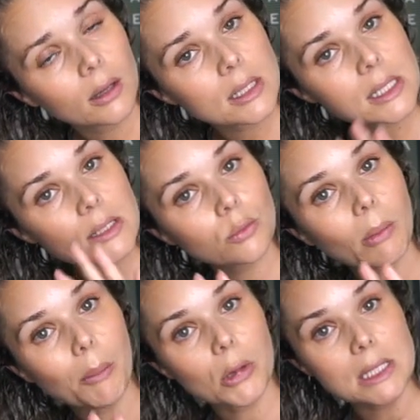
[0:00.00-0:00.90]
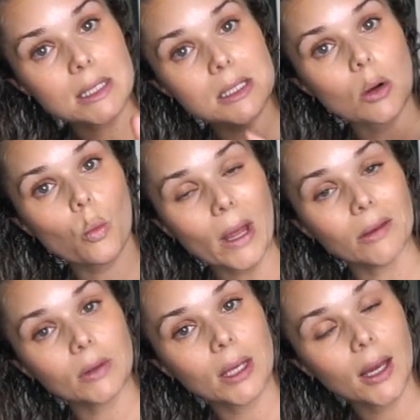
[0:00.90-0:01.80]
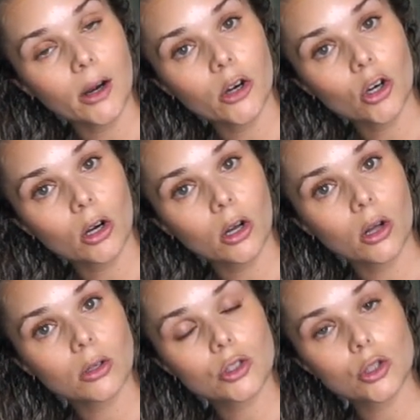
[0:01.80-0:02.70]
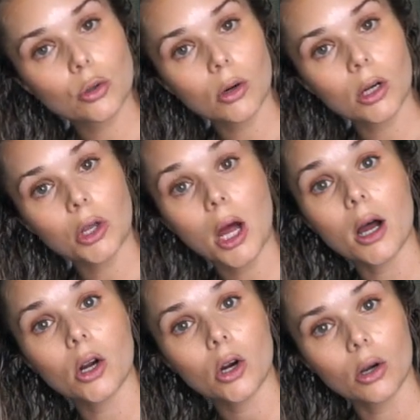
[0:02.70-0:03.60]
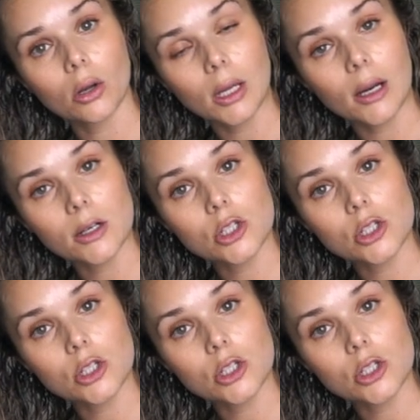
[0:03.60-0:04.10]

Remember, this is a wavy hair girl tutorial, not a curly hair.